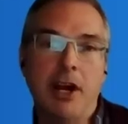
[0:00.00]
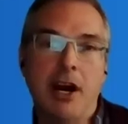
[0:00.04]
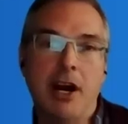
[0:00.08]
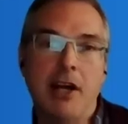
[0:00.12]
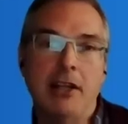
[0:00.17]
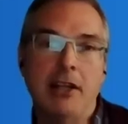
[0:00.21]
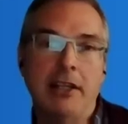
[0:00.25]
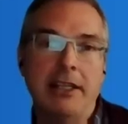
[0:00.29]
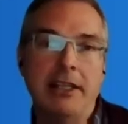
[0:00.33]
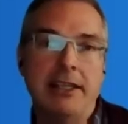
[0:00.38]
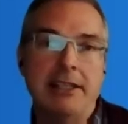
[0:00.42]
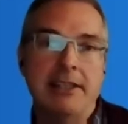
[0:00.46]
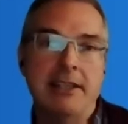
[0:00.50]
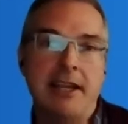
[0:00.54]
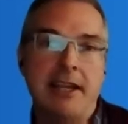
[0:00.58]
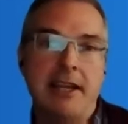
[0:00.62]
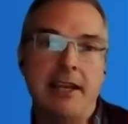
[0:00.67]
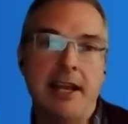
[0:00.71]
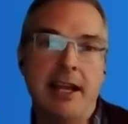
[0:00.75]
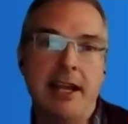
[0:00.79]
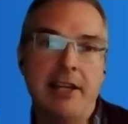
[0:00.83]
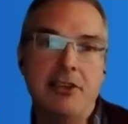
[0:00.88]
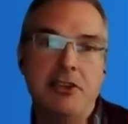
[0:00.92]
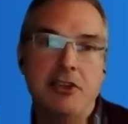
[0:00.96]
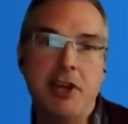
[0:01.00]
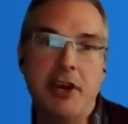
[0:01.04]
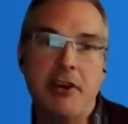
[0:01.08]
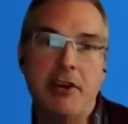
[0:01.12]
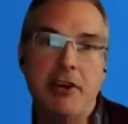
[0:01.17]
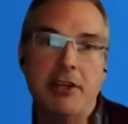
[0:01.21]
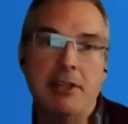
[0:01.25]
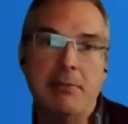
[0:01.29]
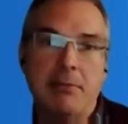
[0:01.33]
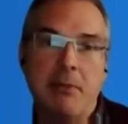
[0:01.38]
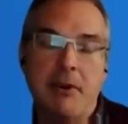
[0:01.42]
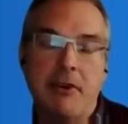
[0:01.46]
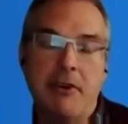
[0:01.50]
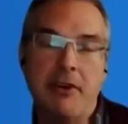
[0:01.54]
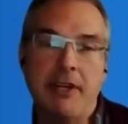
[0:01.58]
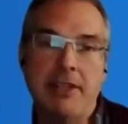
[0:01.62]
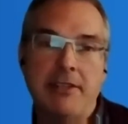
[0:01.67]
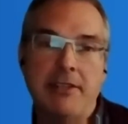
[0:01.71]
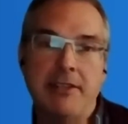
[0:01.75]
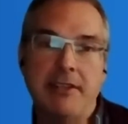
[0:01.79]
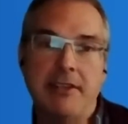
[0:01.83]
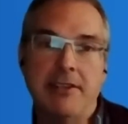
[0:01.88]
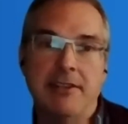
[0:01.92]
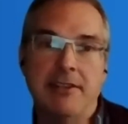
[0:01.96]
colleagues and share
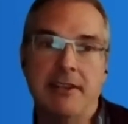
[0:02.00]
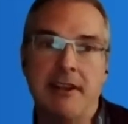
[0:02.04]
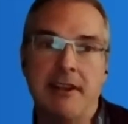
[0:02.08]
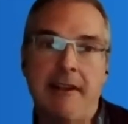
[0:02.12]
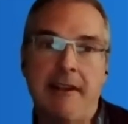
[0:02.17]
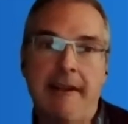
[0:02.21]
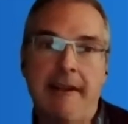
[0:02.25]
experiences.